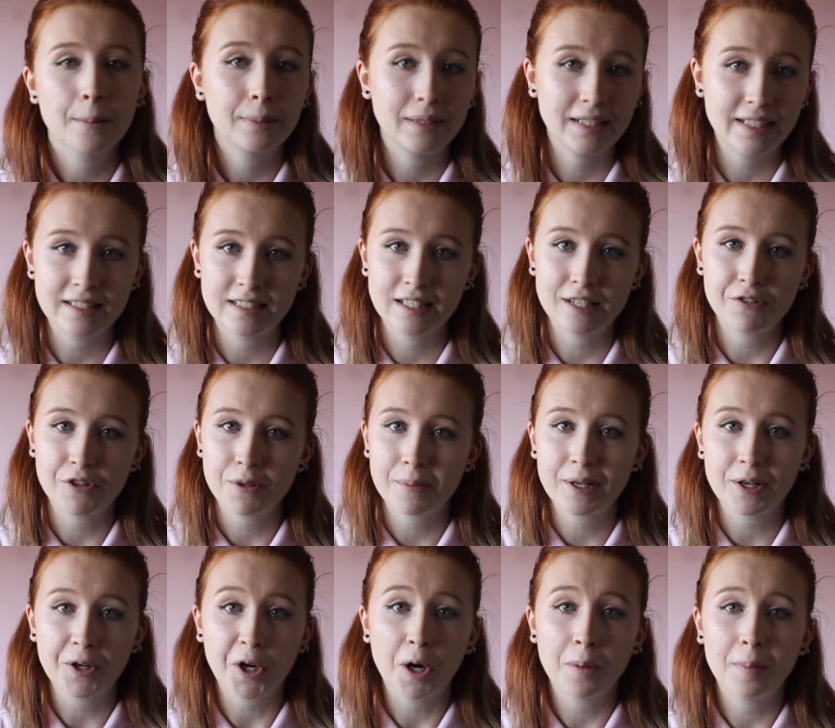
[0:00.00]
please leave them in
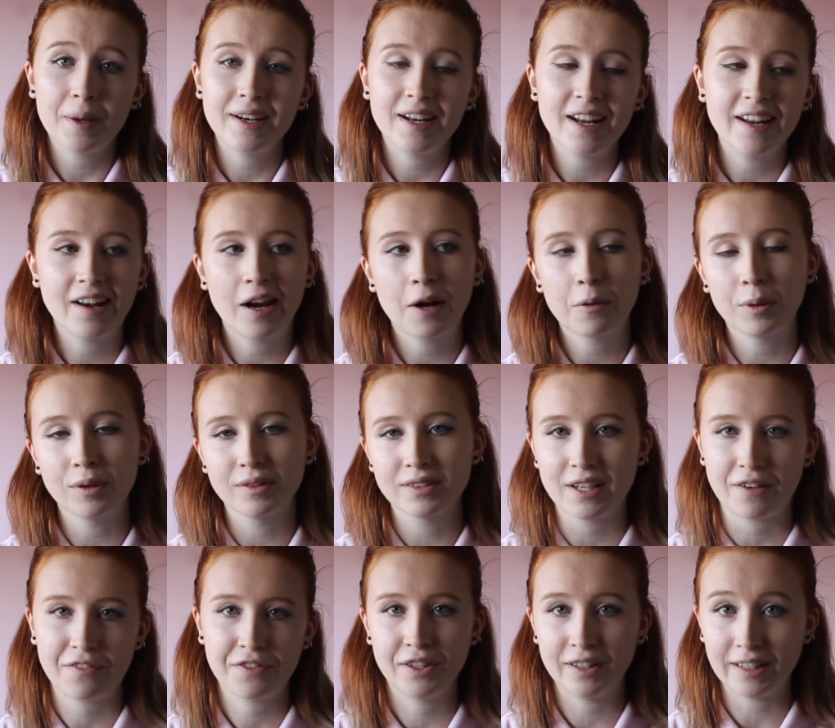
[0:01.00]
a comment and I will
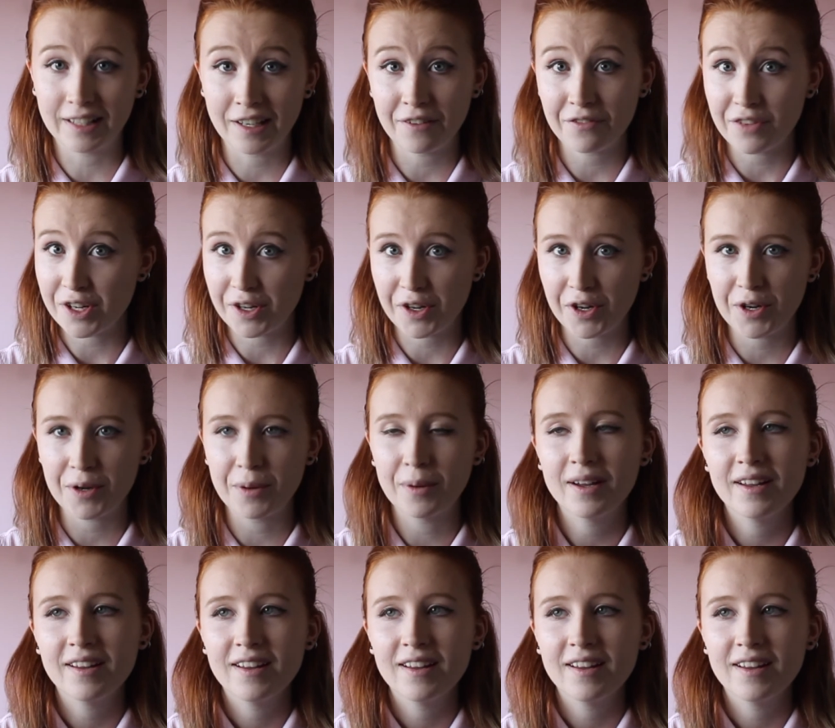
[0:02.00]
definitely give it a go.